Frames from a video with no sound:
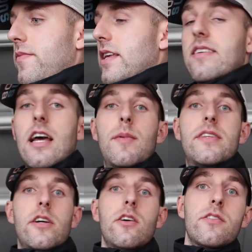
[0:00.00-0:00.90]
This kind of
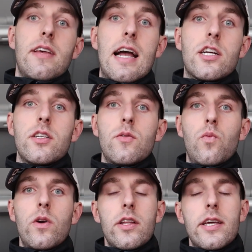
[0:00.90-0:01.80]
material is actually
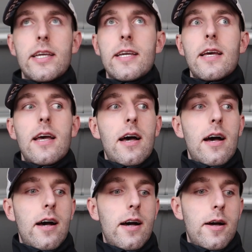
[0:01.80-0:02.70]
really
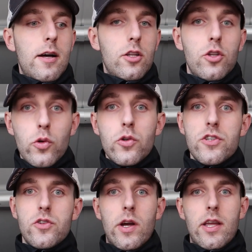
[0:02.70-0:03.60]

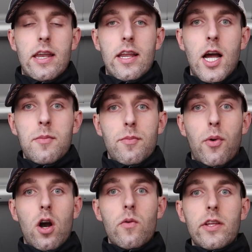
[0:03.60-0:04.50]
loose, so it comes
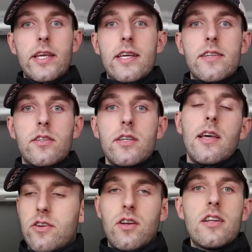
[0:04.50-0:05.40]
apart really
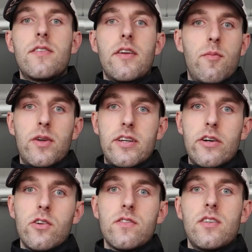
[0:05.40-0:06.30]
easily. And there's lots of different
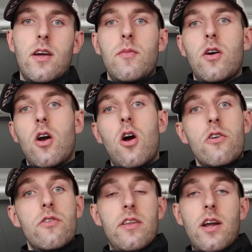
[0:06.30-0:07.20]
materials. Some are
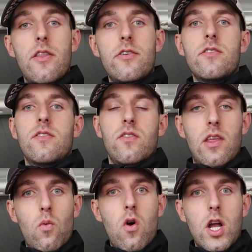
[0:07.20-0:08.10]
harder than others, and so
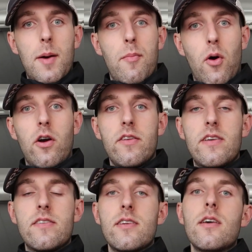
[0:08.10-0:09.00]
they won't come apart
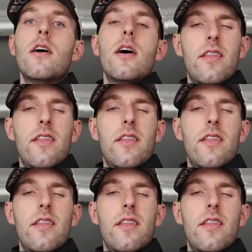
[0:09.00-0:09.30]
as easy.